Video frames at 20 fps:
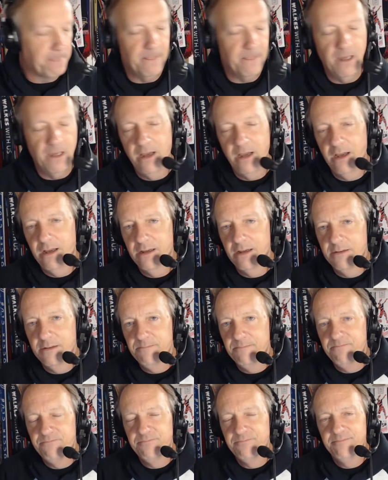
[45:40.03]

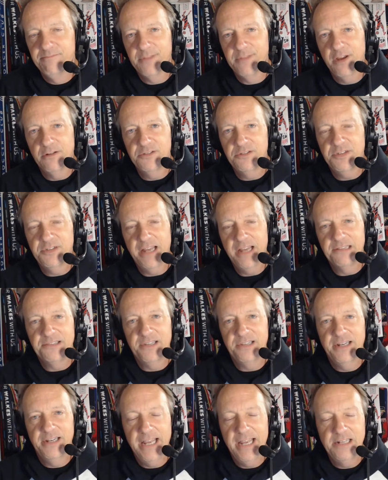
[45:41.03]
Coach
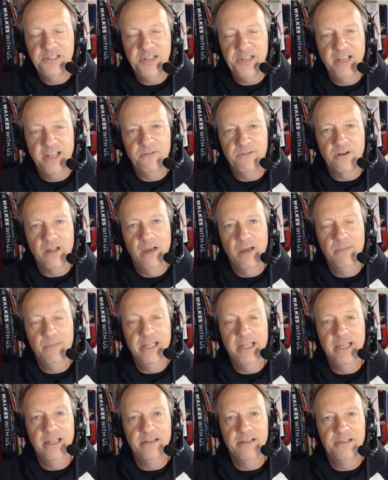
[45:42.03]
Townsend and AJ for coming
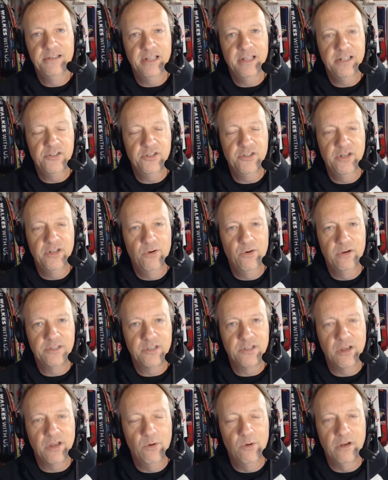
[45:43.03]
in to let you know
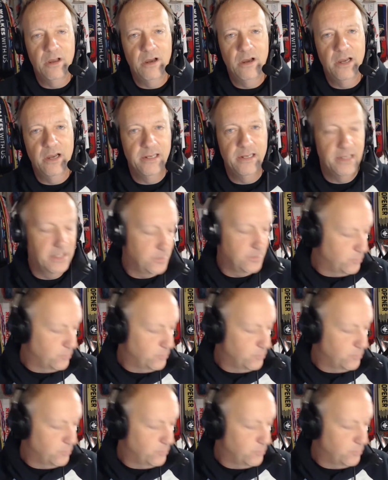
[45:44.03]
what's going on at